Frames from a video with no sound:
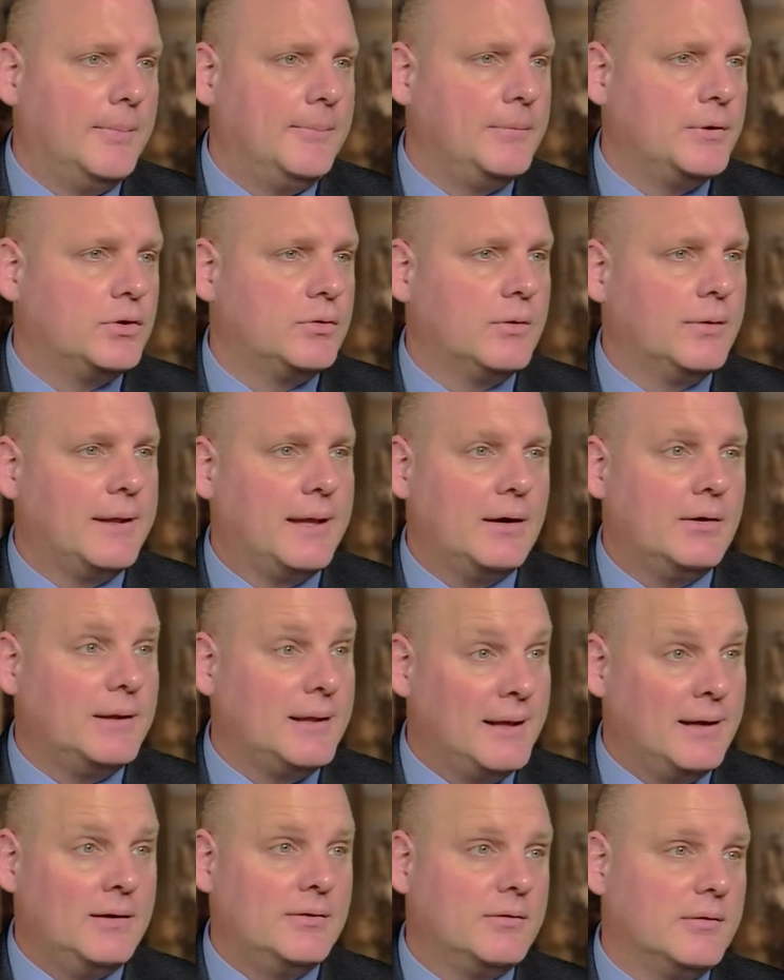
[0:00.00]
So
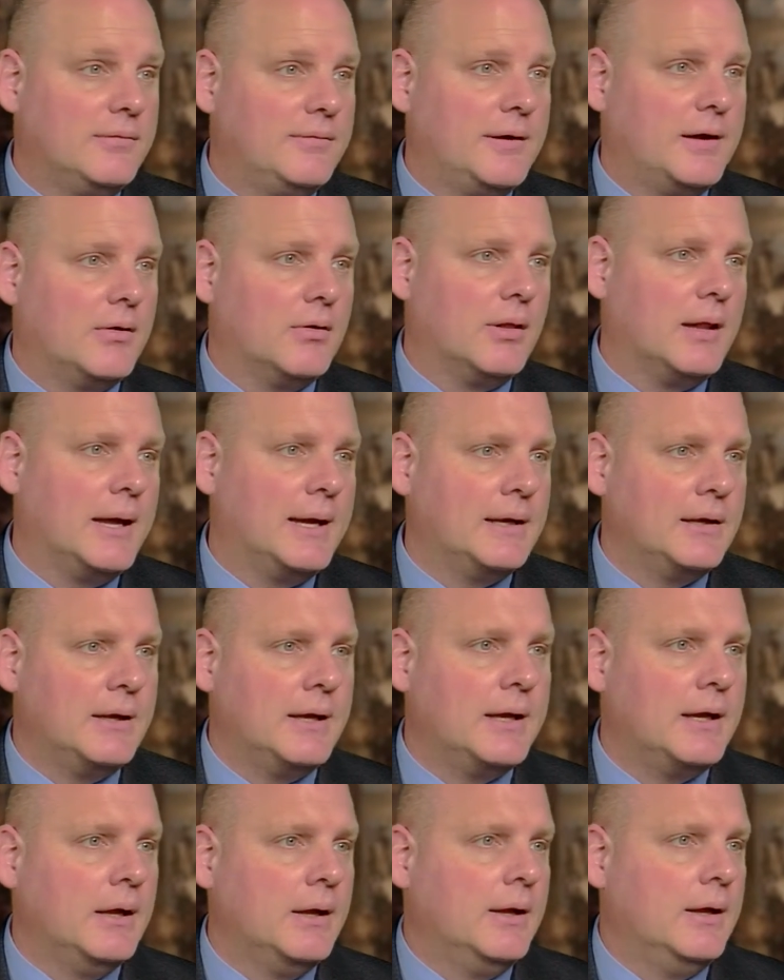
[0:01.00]
that is a federal
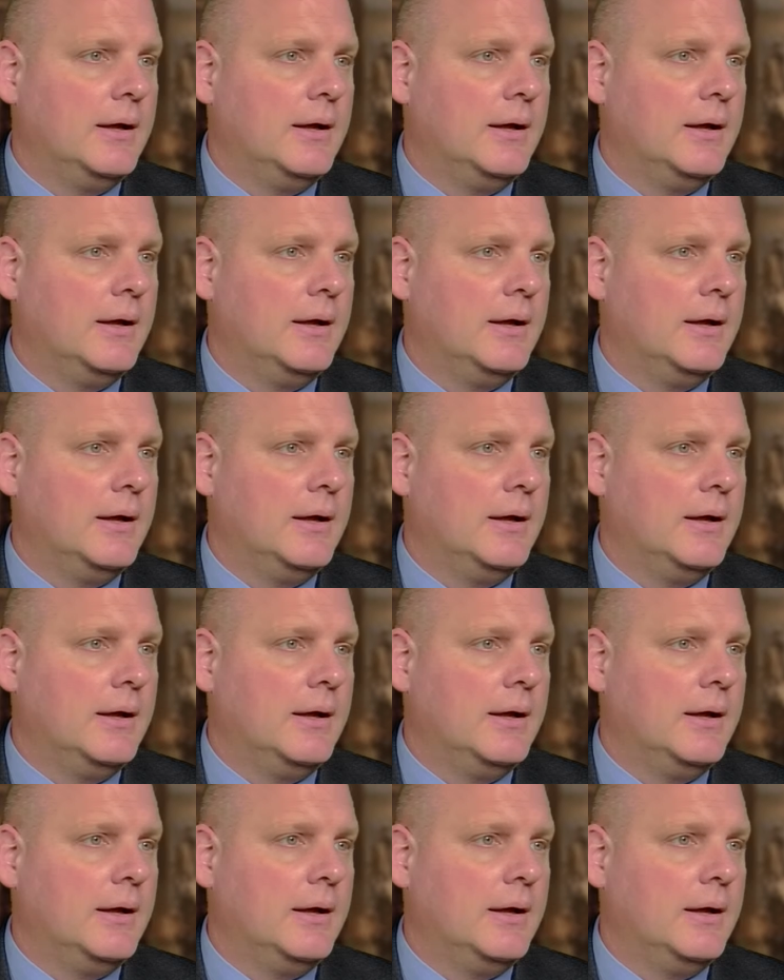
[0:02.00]
ID.